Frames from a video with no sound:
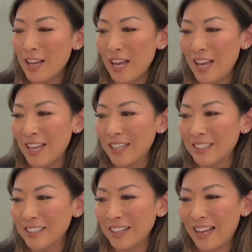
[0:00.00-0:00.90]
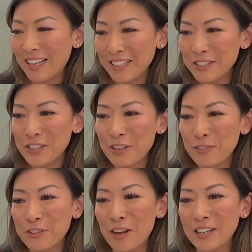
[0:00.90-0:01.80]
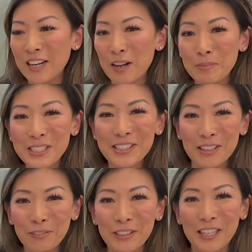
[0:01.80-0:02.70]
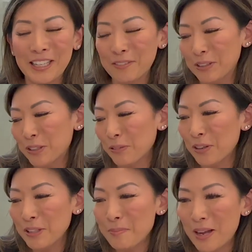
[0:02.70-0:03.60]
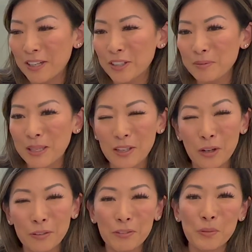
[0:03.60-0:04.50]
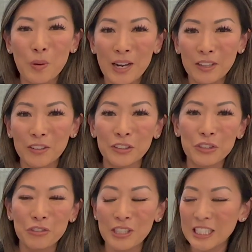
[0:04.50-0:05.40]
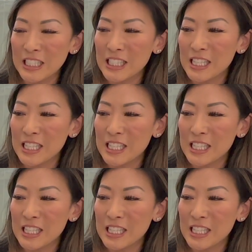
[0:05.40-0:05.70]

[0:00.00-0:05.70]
and I kind of took it for granted how much stuff we would throw on the bottom, like all of our water or drinks.